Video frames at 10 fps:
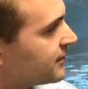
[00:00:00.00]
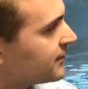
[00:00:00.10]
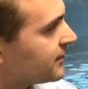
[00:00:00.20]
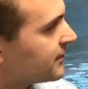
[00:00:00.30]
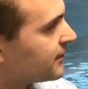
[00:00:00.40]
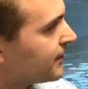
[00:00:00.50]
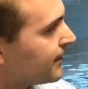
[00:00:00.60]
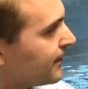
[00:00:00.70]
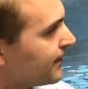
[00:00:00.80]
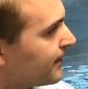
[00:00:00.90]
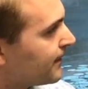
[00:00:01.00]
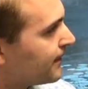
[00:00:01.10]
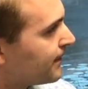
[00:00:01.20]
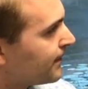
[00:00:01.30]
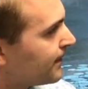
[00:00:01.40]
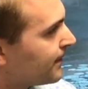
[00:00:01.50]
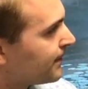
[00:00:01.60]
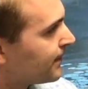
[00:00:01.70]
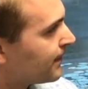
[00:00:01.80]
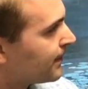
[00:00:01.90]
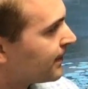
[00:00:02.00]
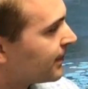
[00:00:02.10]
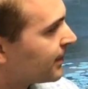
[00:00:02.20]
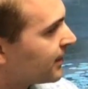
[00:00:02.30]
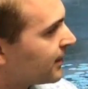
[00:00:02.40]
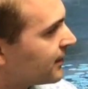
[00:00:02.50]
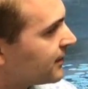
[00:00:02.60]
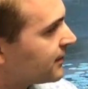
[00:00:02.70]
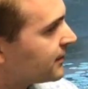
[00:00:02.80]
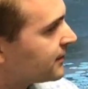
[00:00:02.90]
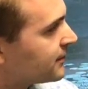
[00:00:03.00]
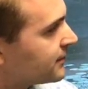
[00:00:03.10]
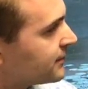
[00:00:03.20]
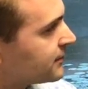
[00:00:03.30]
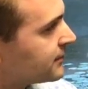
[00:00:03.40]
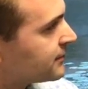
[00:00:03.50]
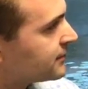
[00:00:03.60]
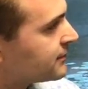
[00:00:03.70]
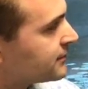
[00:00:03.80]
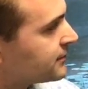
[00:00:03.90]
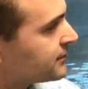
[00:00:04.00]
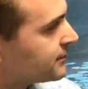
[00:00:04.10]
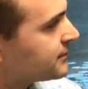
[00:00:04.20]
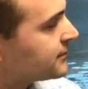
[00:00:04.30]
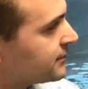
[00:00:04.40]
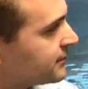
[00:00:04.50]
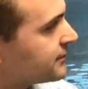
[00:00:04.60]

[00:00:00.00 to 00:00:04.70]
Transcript: The person shown says nothing.